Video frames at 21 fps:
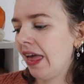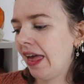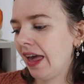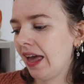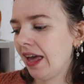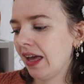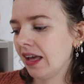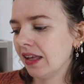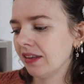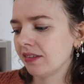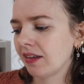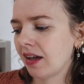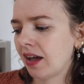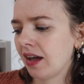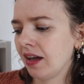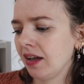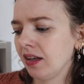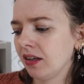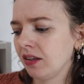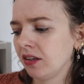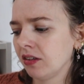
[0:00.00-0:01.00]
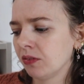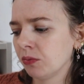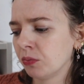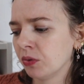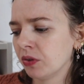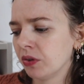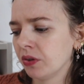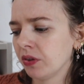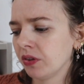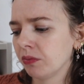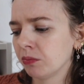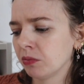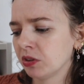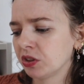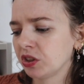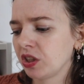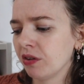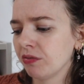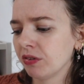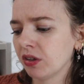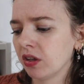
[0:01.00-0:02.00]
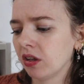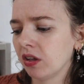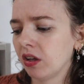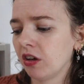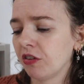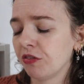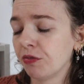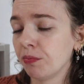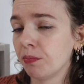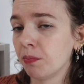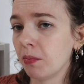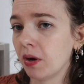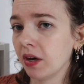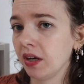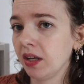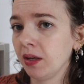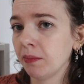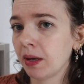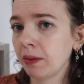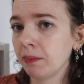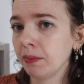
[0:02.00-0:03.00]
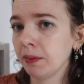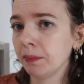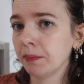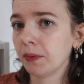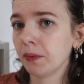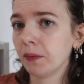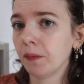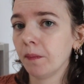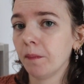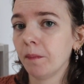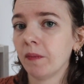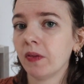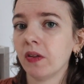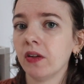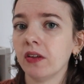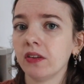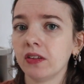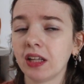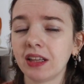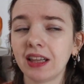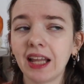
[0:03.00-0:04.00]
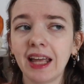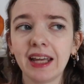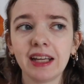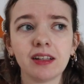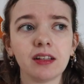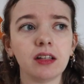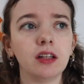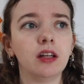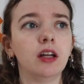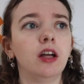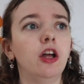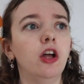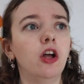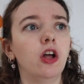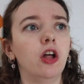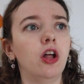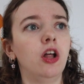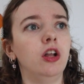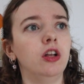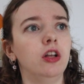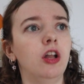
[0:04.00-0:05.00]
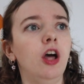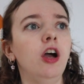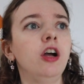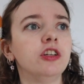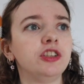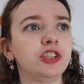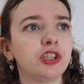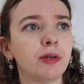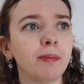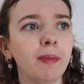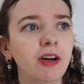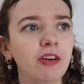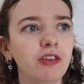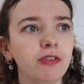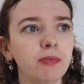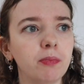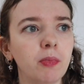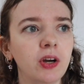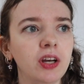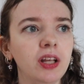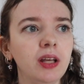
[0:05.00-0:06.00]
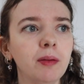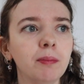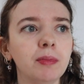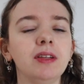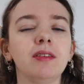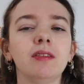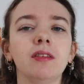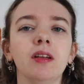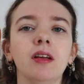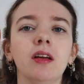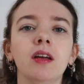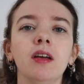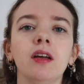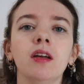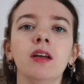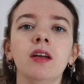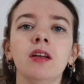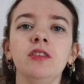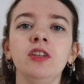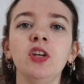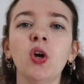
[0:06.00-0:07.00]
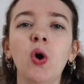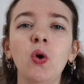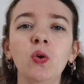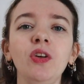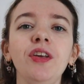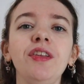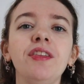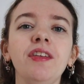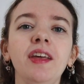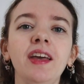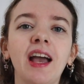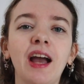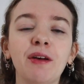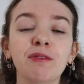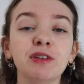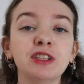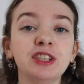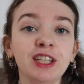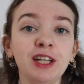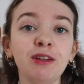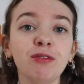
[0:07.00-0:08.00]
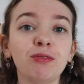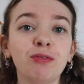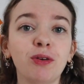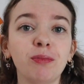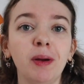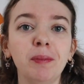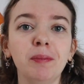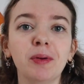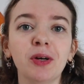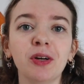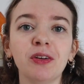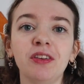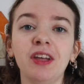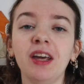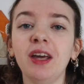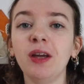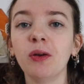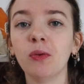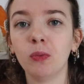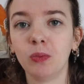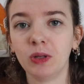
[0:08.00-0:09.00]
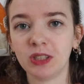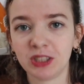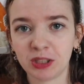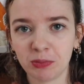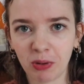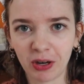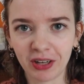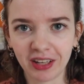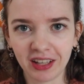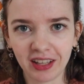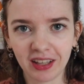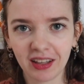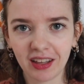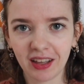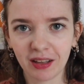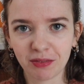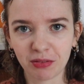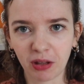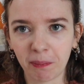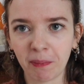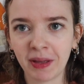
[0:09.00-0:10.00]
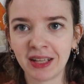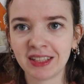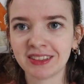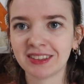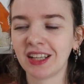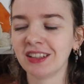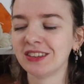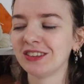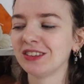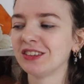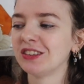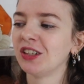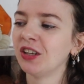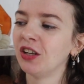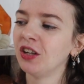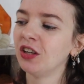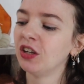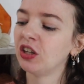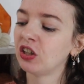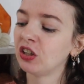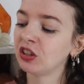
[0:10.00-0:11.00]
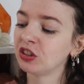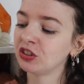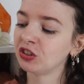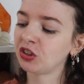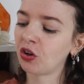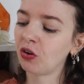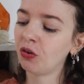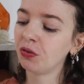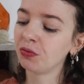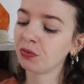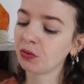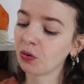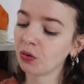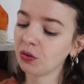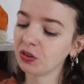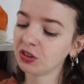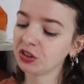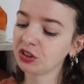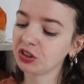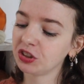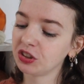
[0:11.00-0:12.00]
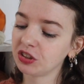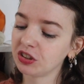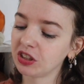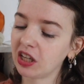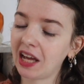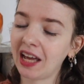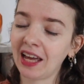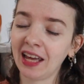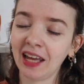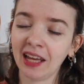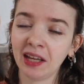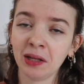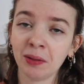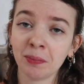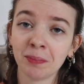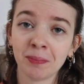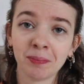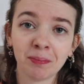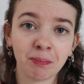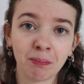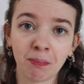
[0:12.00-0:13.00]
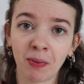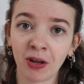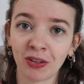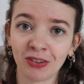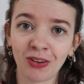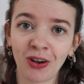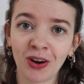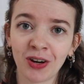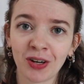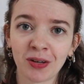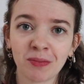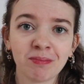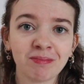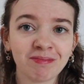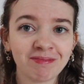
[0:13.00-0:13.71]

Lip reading: And I was given a lot of money by people. Not like a large amount of money, but the only thing I received for my birthday was money, if that makes sense. So of course I bought yarn.